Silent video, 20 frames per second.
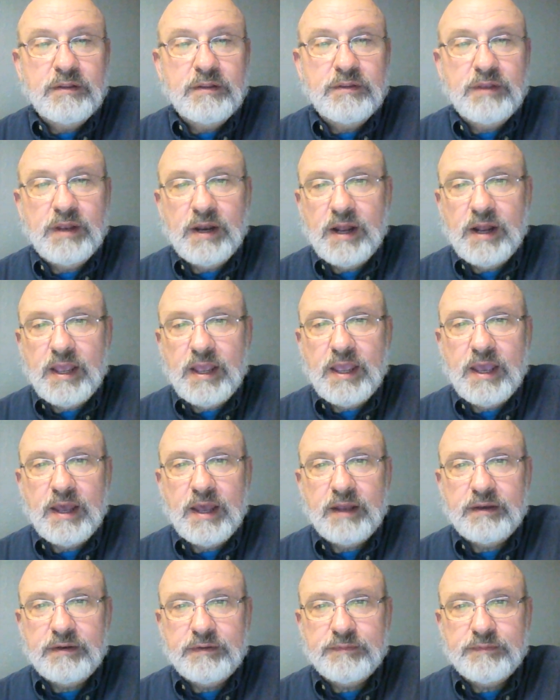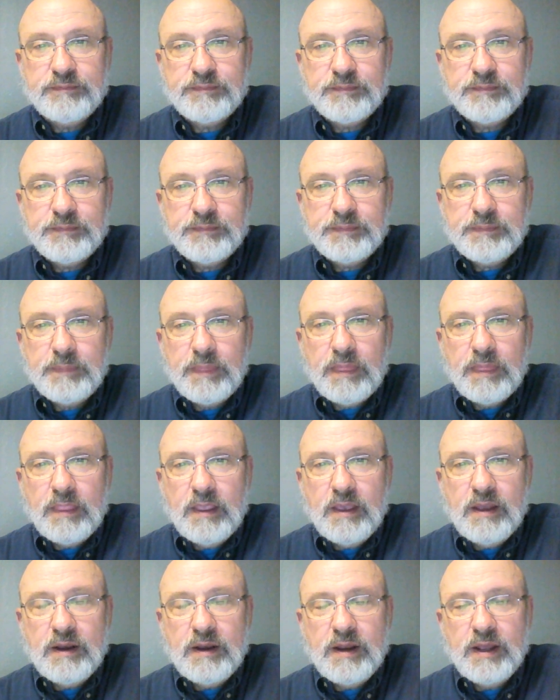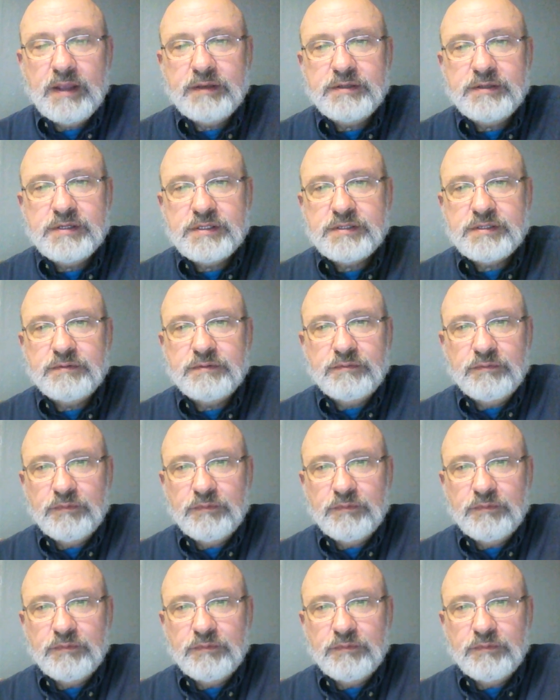that I hadn't. And I just